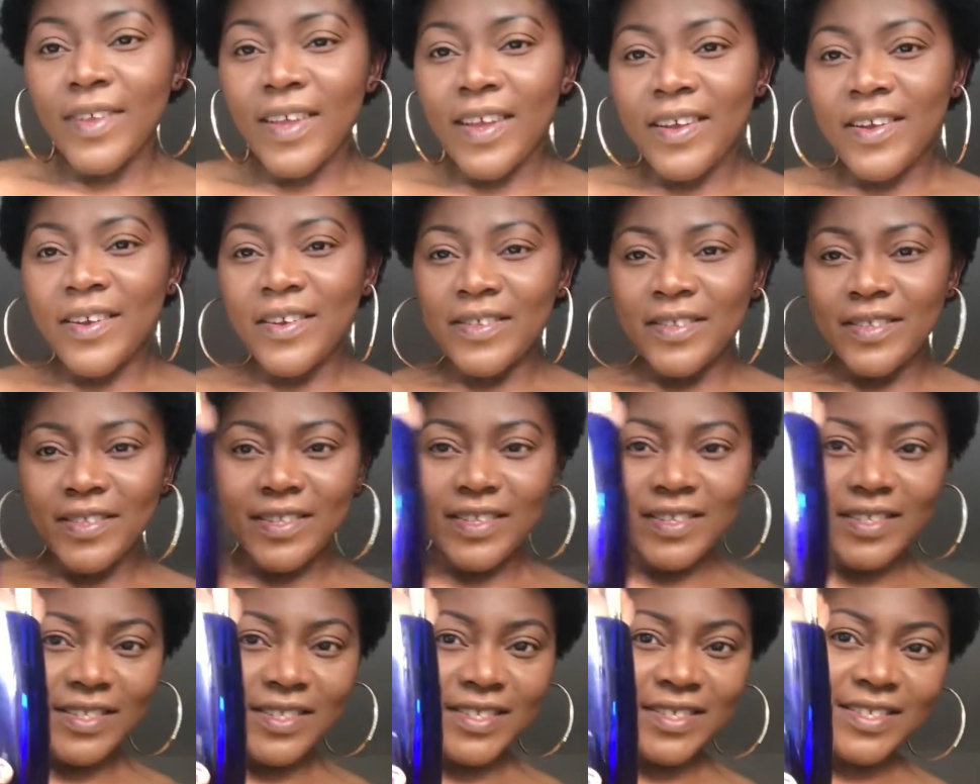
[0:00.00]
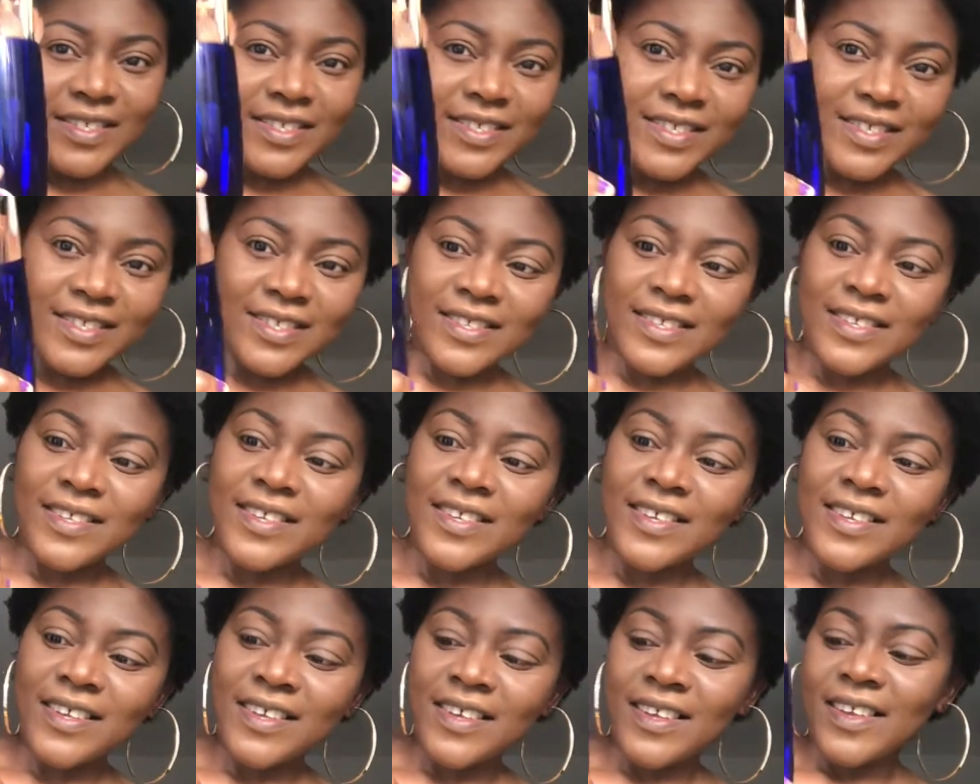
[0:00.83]
I got this
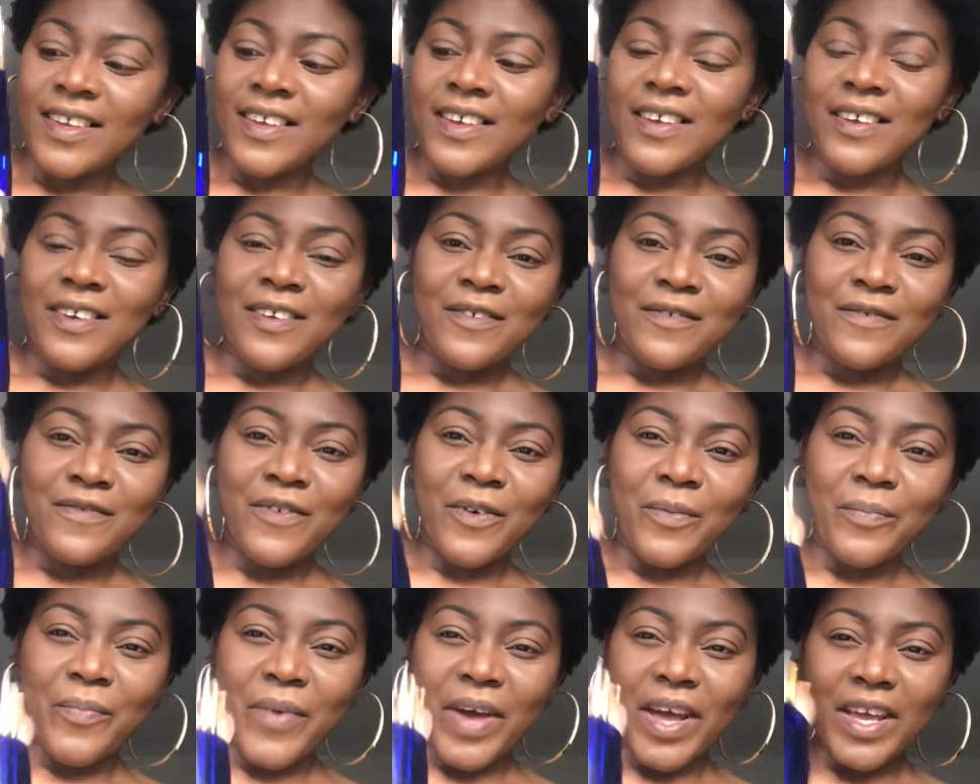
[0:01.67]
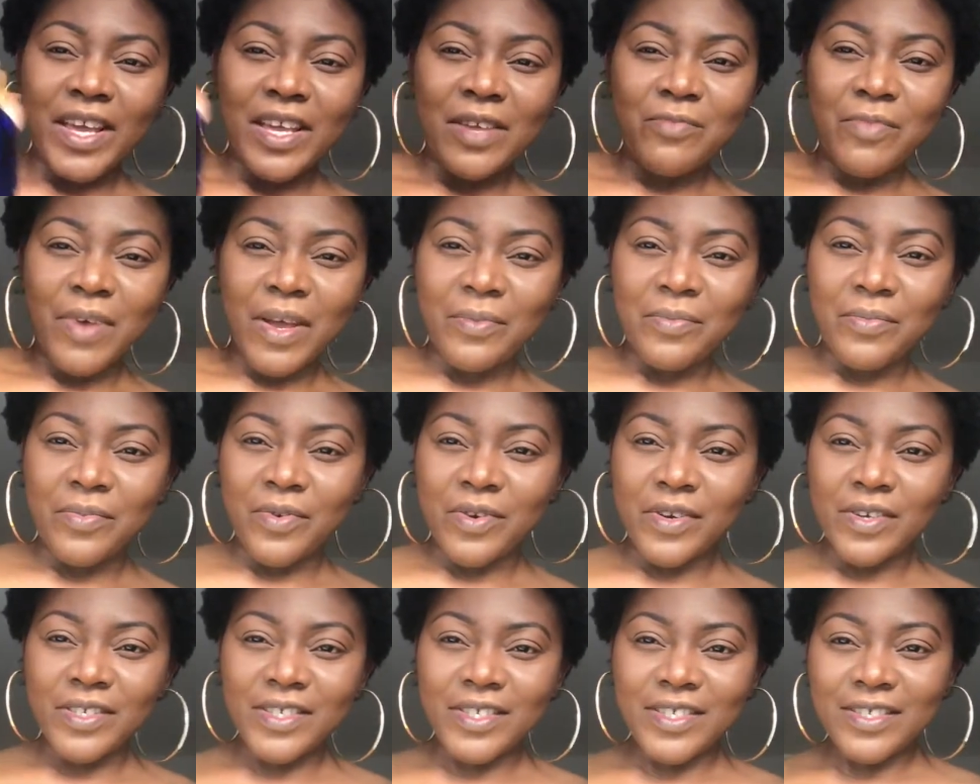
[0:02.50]
for packing my
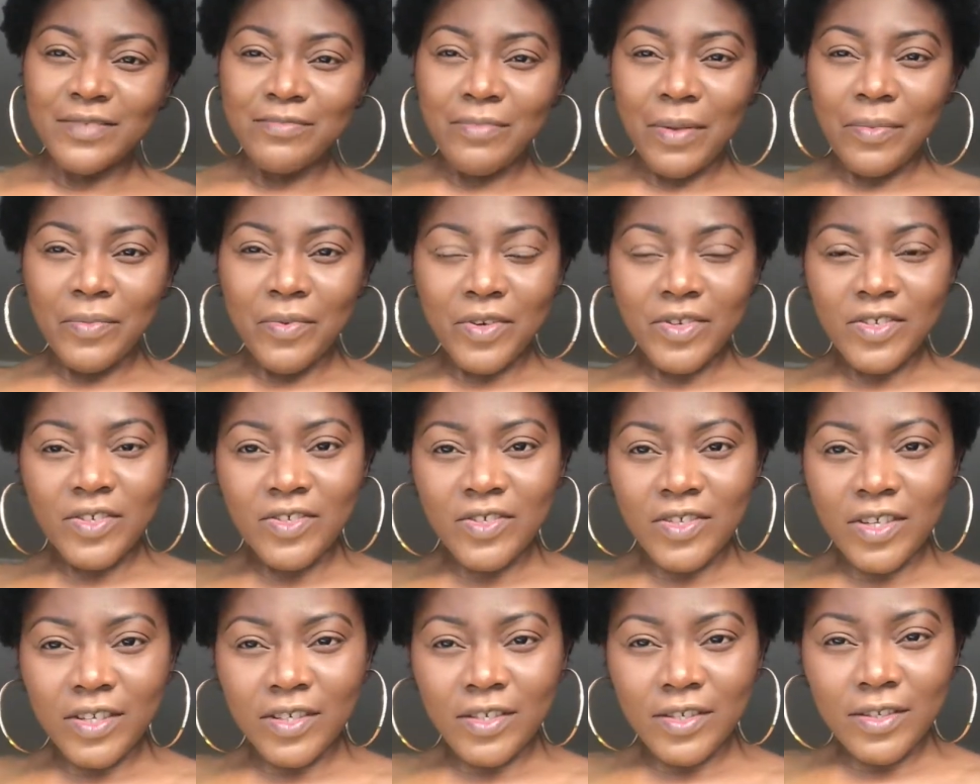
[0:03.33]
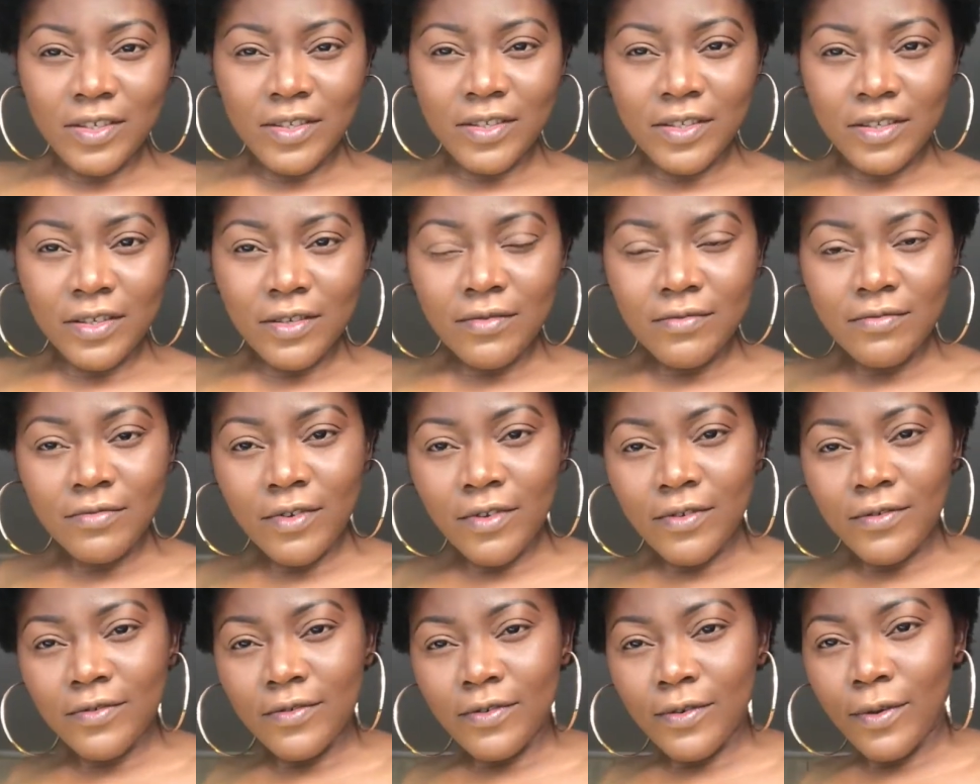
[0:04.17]
brushes. My brushes are dirty.
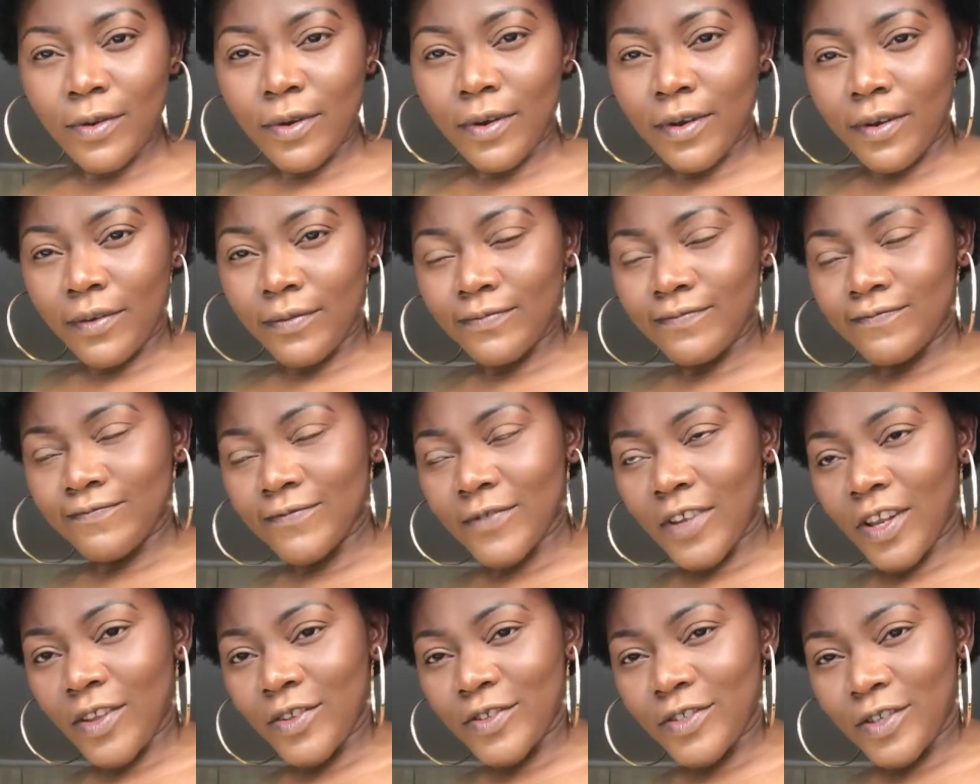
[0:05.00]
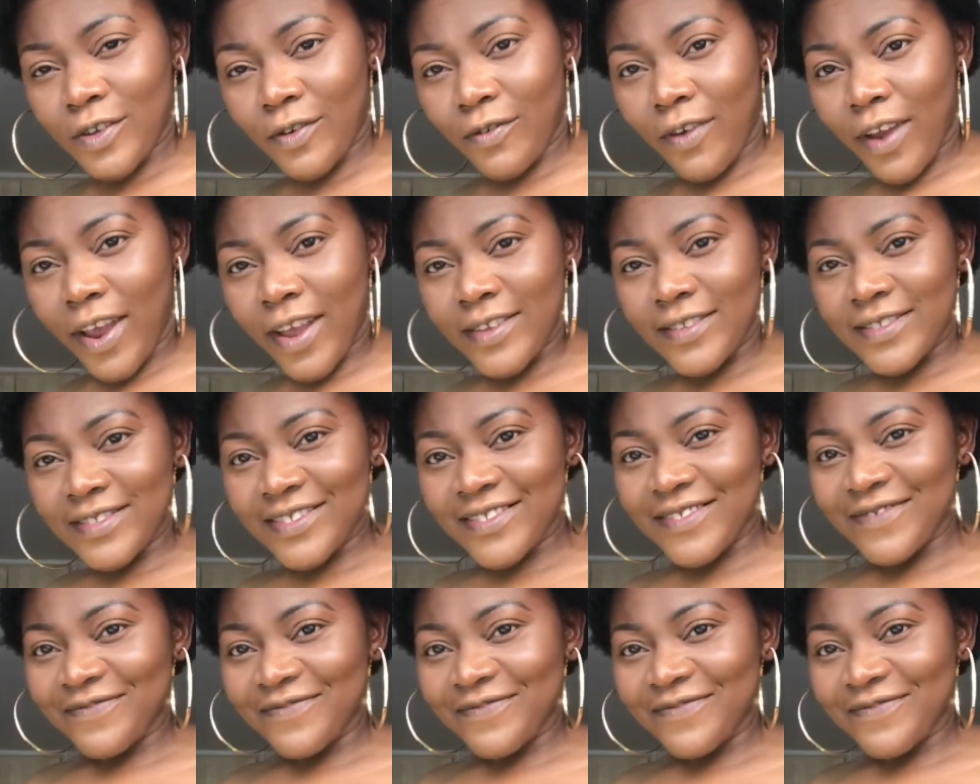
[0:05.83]
Don't look. Close your eyes.